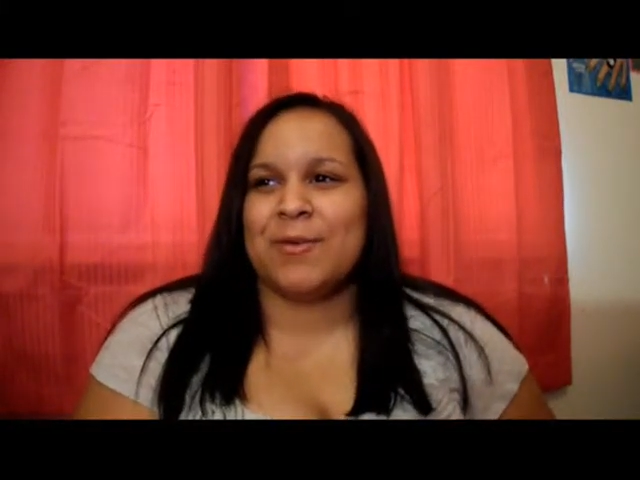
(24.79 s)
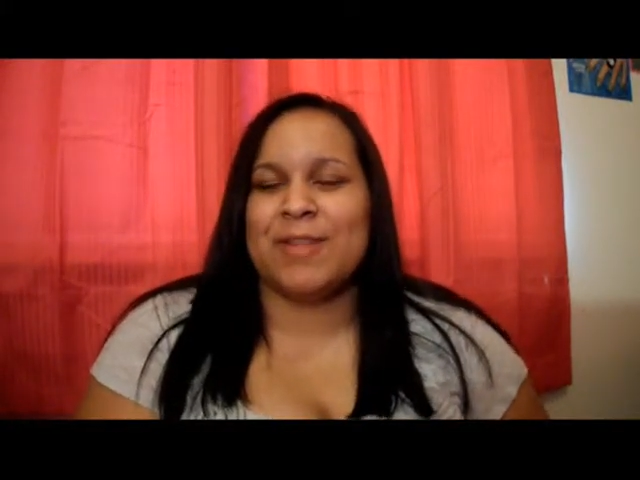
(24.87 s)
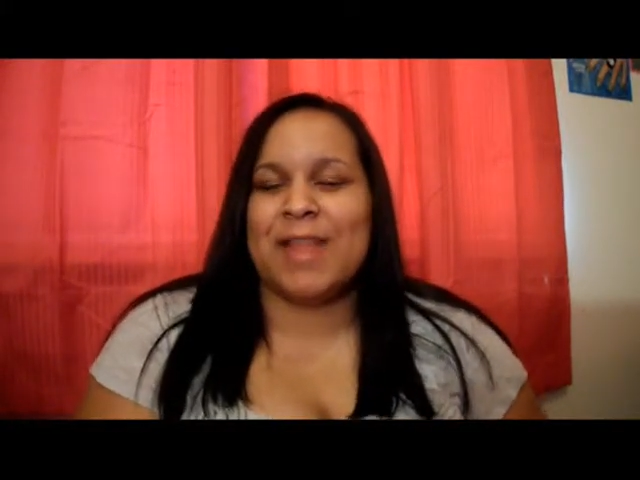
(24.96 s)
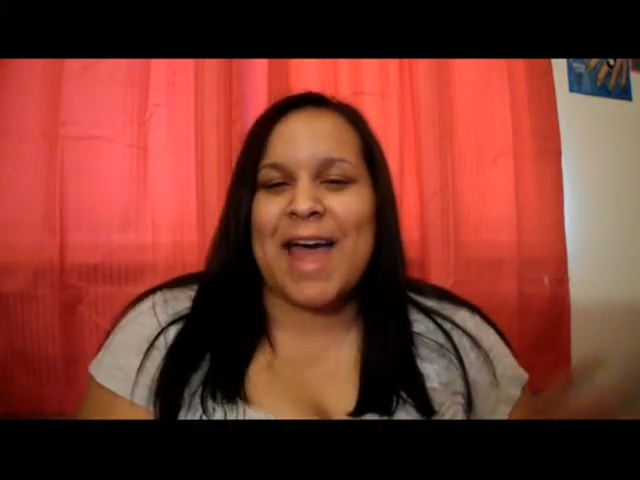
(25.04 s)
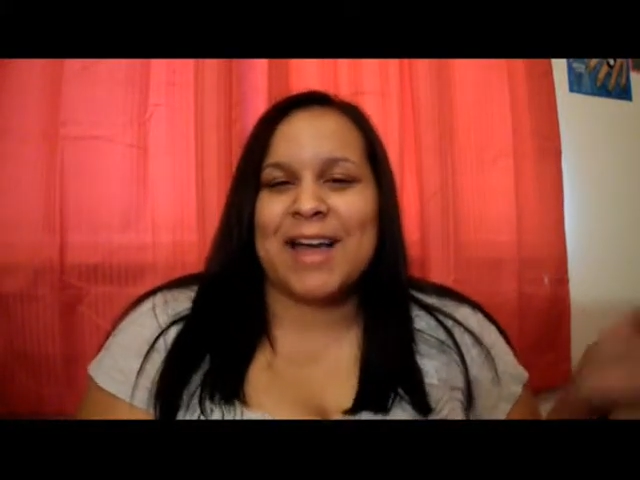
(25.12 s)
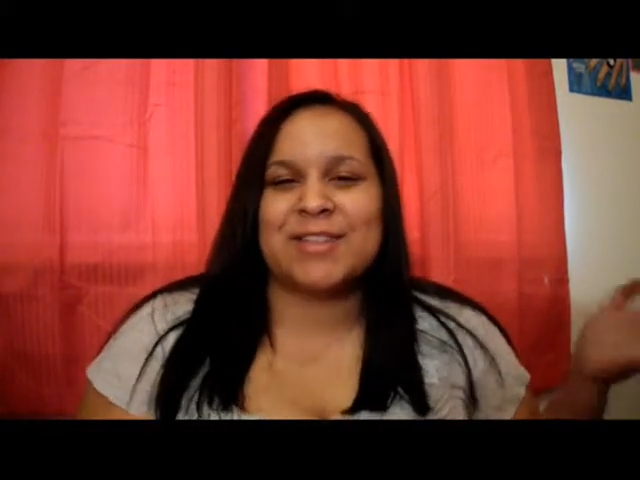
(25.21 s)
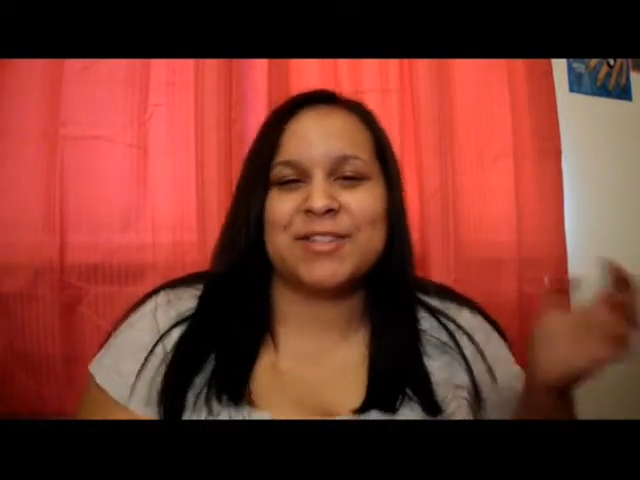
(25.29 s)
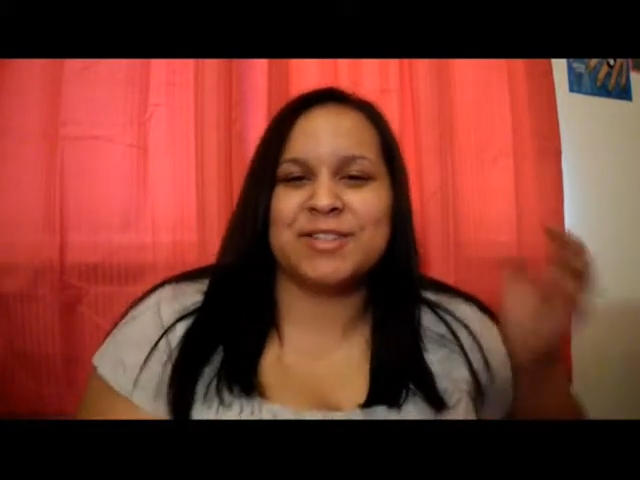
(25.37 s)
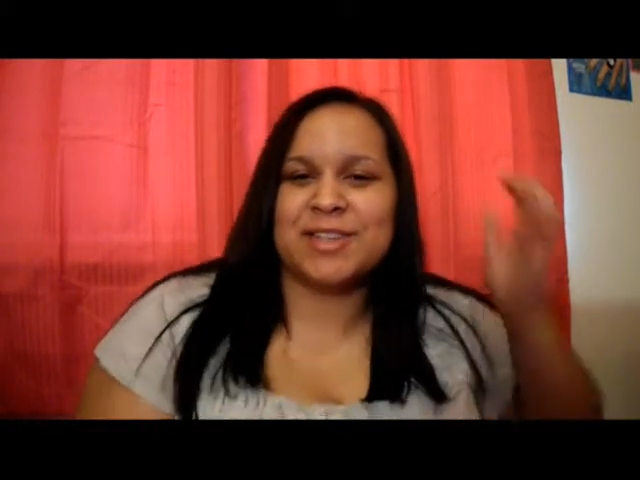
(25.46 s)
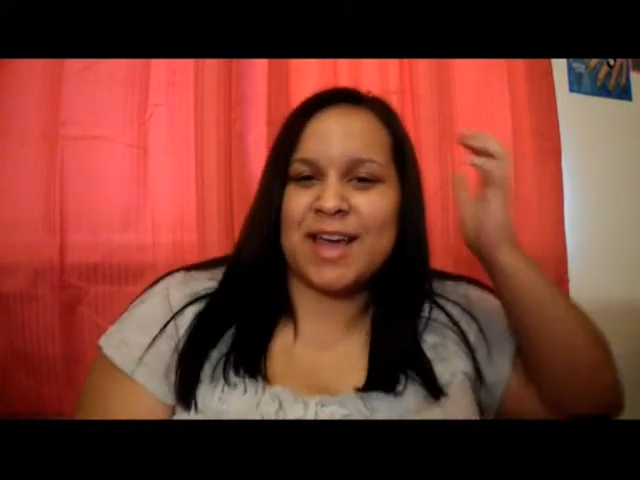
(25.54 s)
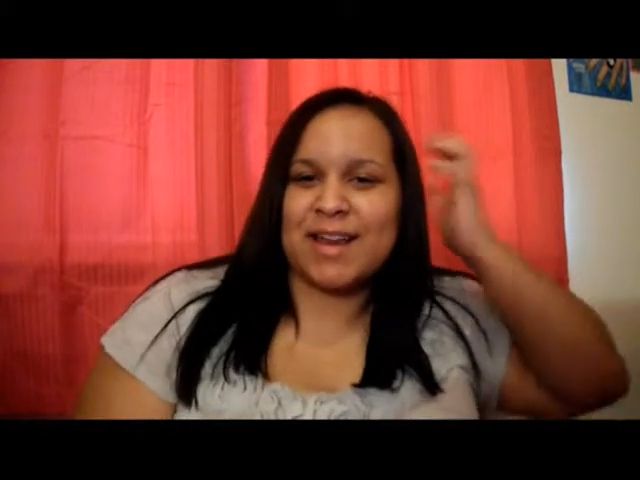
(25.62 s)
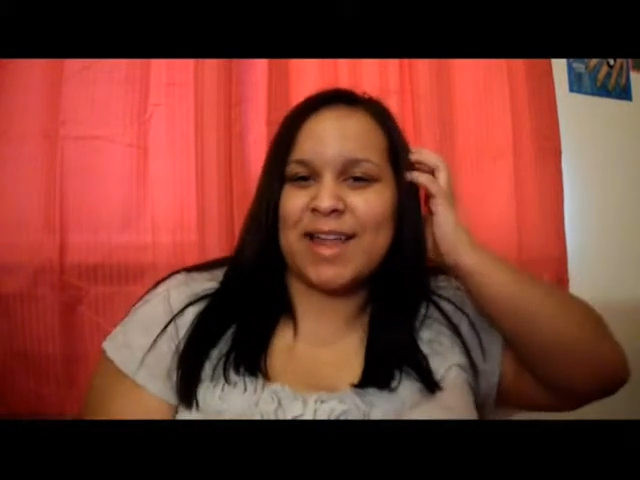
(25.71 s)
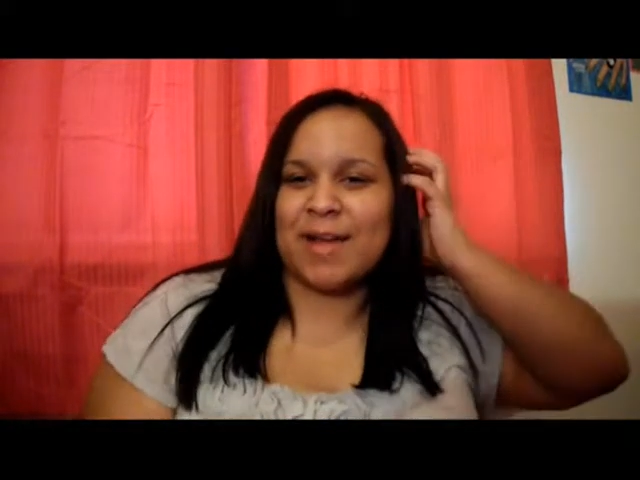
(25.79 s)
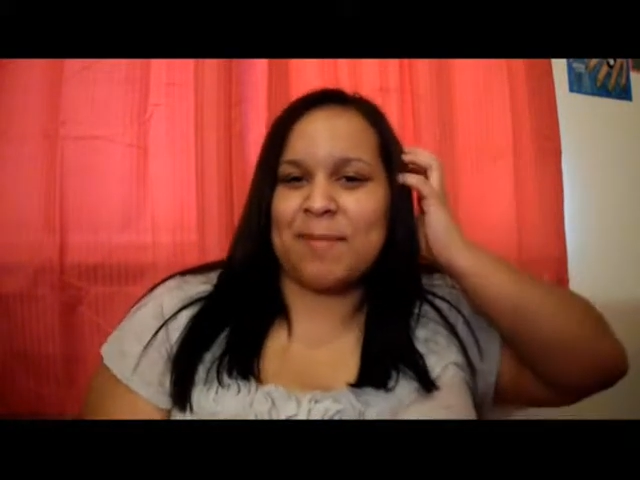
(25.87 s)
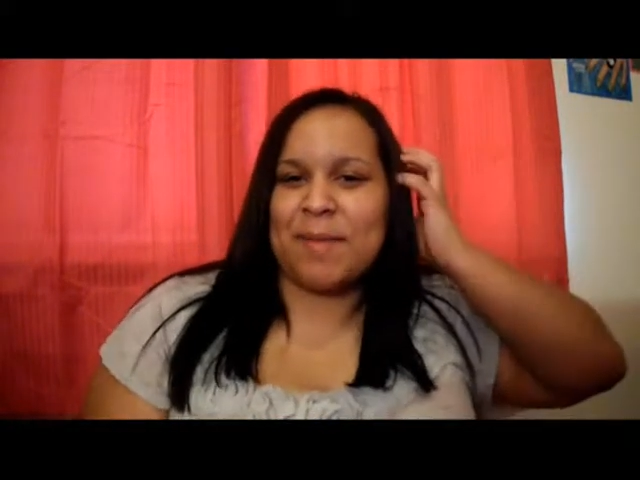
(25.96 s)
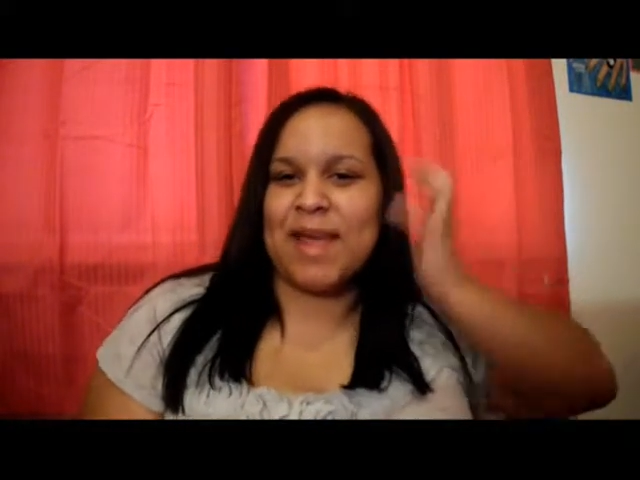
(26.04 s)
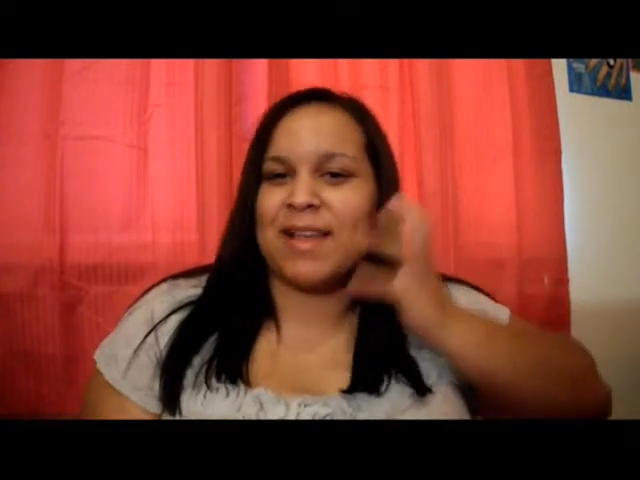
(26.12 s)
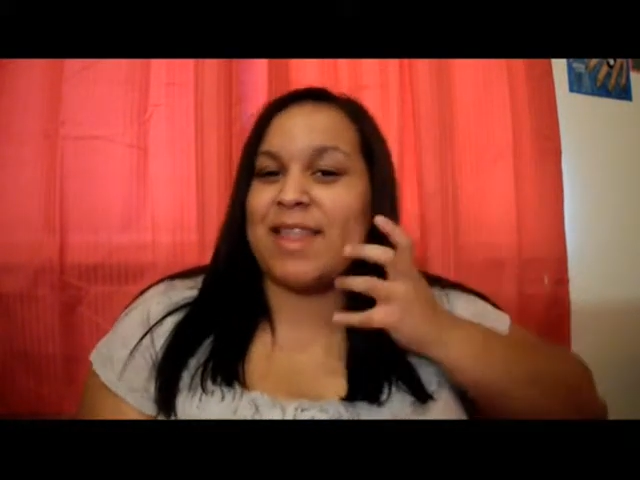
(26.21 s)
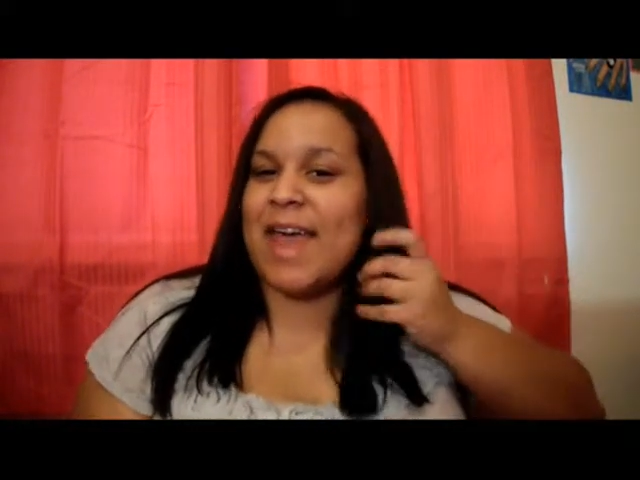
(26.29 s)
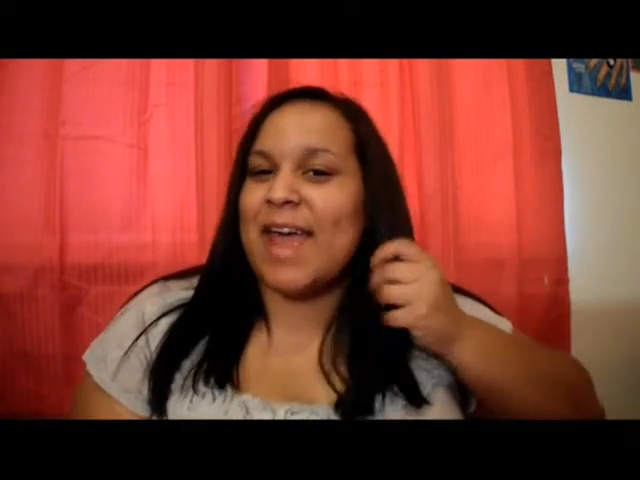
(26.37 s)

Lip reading: relaxers, kind of like make the